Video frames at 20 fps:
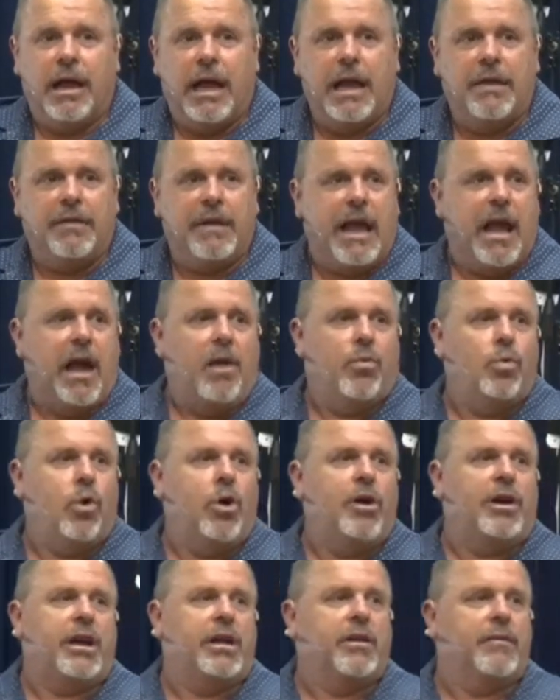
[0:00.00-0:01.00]
And the
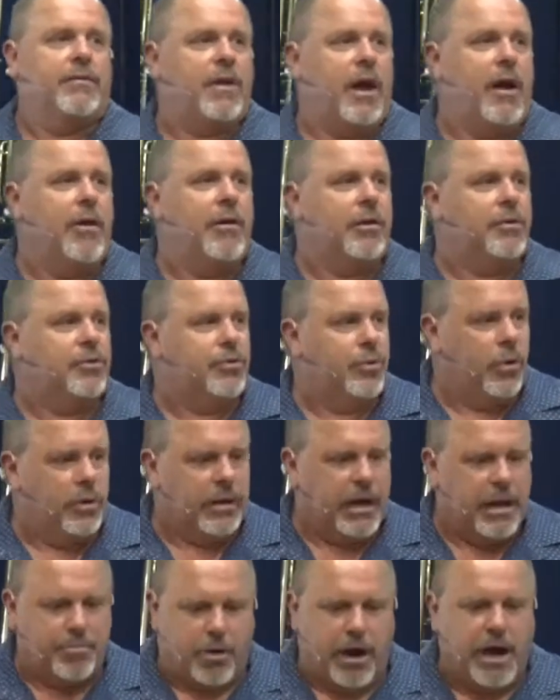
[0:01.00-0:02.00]
outworking of going through all
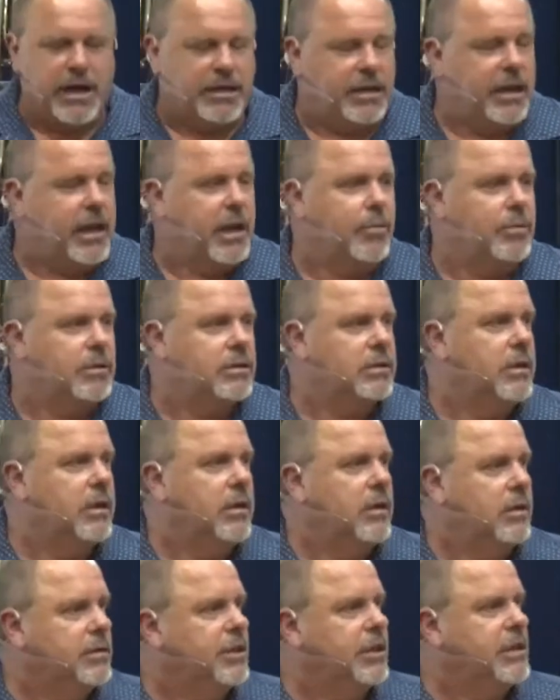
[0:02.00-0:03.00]
that breakdown was
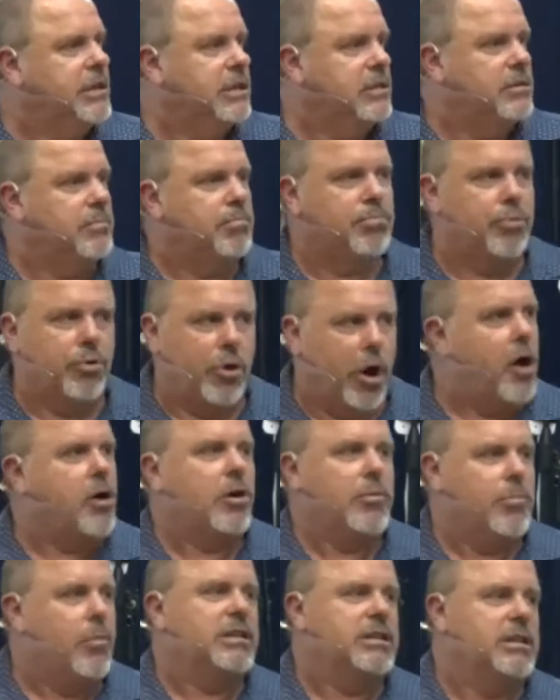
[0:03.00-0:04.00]
Jesus
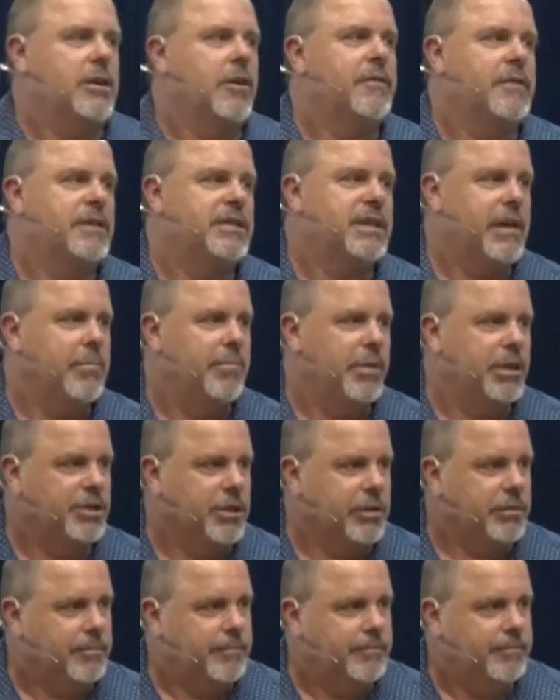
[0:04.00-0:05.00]
broke my selfish
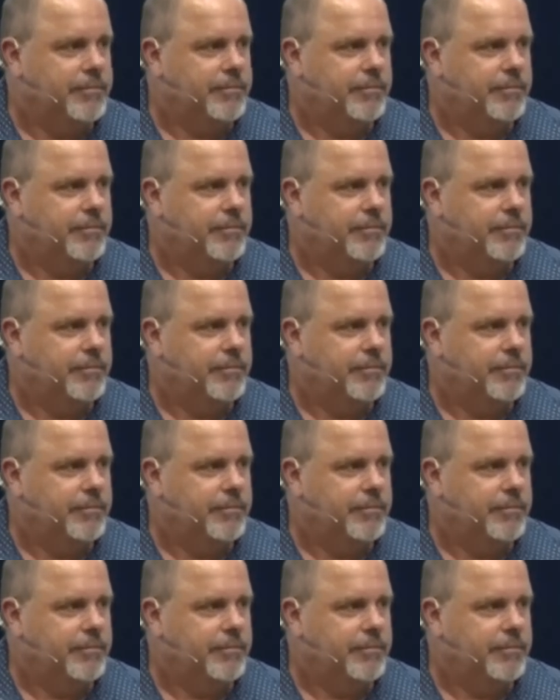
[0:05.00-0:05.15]
ambition.